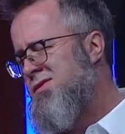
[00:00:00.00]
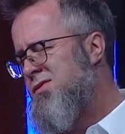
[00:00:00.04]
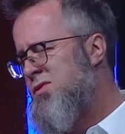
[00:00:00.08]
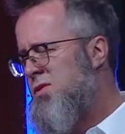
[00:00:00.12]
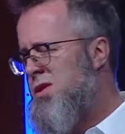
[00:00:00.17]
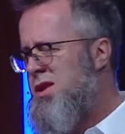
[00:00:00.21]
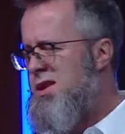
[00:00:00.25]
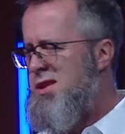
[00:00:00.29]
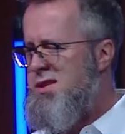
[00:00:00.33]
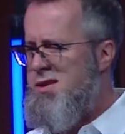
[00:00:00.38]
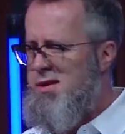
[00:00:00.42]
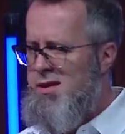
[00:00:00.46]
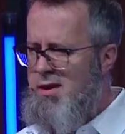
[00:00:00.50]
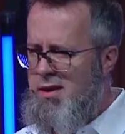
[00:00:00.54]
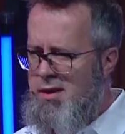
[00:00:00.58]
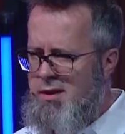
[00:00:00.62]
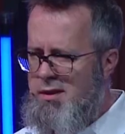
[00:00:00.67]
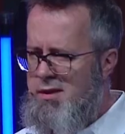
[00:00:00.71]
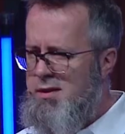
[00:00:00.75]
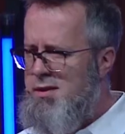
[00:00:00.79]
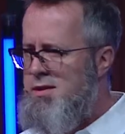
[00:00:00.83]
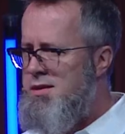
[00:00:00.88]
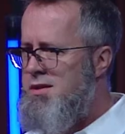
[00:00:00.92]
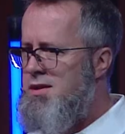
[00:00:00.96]

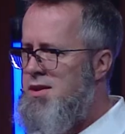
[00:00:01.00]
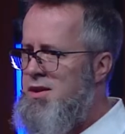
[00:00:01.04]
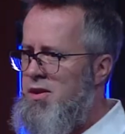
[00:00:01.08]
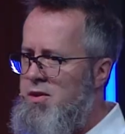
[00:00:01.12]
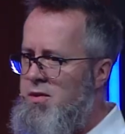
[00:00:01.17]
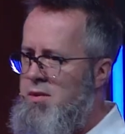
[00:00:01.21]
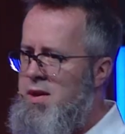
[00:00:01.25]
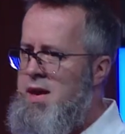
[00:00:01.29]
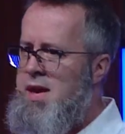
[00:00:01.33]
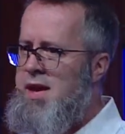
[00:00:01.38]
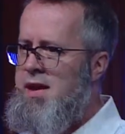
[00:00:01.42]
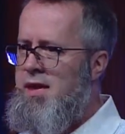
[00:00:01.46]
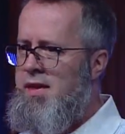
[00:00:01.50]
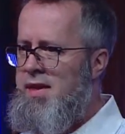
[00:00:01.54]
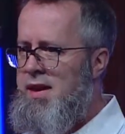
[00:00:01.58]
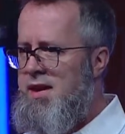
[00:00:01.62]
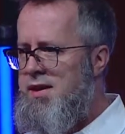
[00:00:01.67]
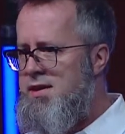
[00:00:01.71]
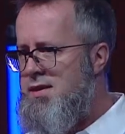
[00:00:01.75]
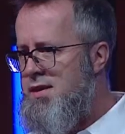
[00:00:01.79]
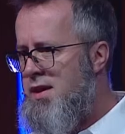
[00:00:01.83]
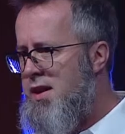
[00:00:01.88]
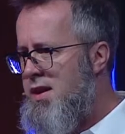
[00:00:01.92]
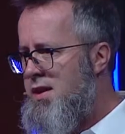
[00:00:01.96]
46, you know,
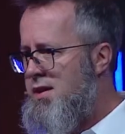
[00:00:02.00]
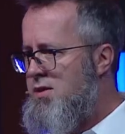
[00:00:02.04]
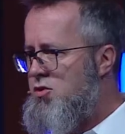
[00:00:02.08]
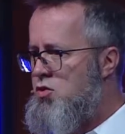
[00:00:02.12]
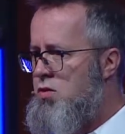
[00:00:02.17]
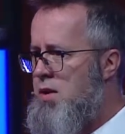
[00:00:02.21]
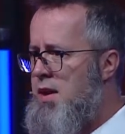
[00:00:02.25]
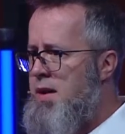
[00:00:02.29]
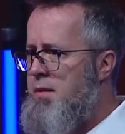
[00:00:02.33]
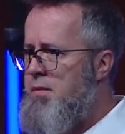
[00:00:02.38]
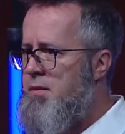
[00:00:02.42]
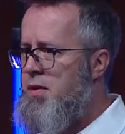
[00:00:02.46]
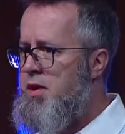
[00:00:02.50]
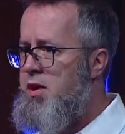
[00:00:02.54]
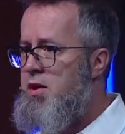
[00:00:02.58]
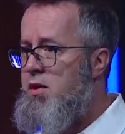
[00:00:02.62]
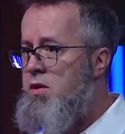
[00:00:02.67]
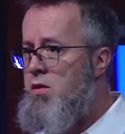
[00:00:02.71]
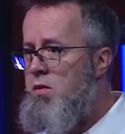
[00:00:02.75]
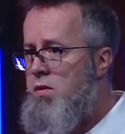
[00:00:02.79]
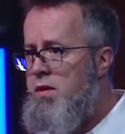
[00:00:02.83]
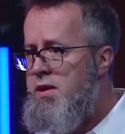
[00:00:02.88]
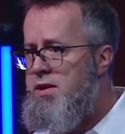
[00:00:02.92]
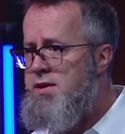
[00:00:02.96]
things kind of drop. The
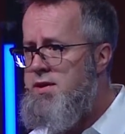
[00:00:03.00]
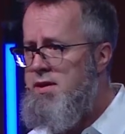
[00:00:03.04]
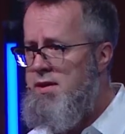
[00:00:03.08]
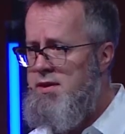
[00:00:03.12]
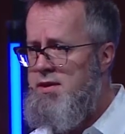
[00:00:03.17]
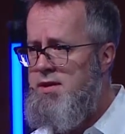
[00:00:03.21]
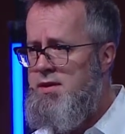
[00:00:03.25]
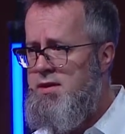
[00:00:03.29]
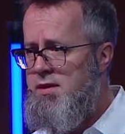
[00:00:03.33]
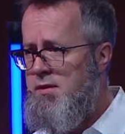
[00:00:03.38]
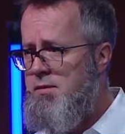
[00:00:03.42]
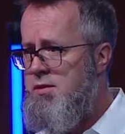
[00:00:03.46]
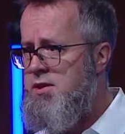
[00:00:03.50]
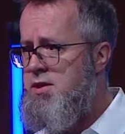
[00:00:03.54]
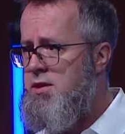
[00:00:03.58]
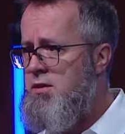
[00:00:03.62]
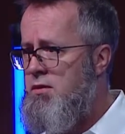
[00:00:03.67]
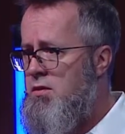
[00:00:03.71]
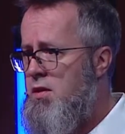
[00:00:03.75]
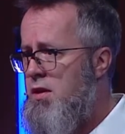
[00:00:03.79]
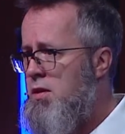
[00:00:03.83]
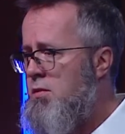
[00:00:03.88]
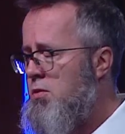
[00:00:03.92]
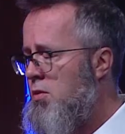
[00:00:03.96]
noise in the system is an
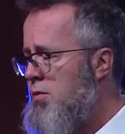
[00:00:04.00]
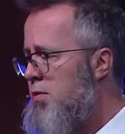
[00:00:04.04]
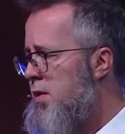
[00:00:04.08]
incredible